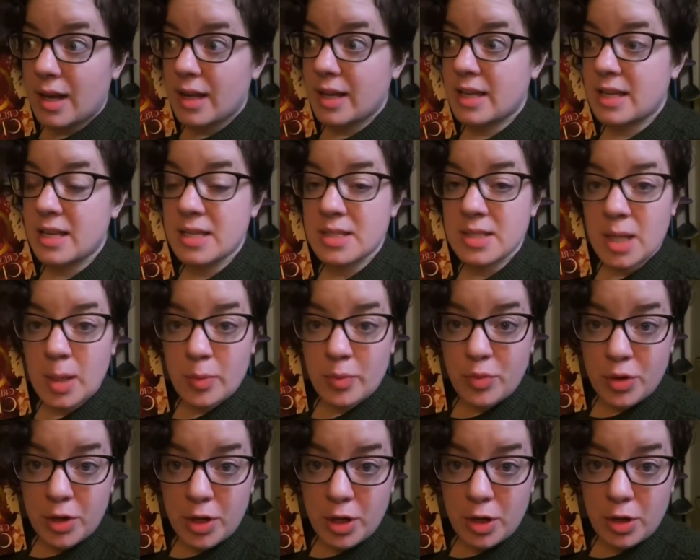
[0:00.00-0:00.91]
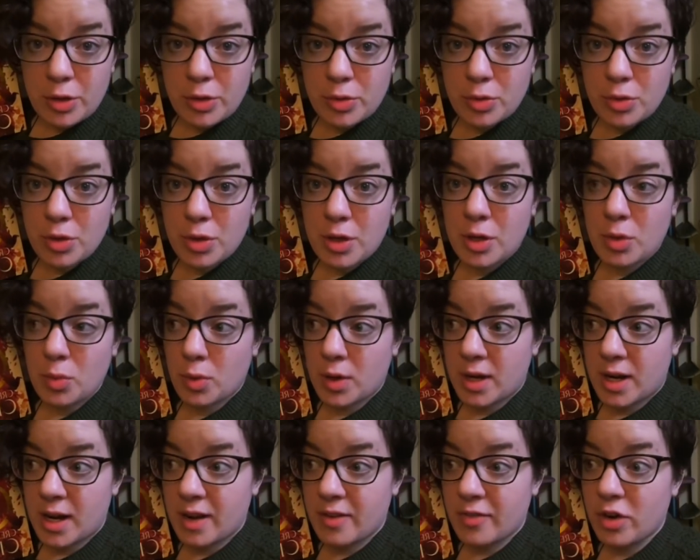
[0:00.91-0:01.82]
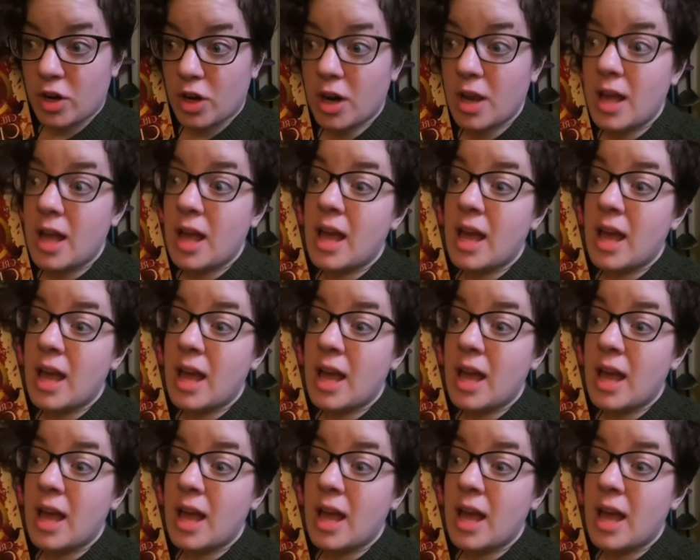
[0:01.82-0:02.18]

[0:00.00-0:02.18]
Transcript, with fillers: He's comforting her through it, whatever.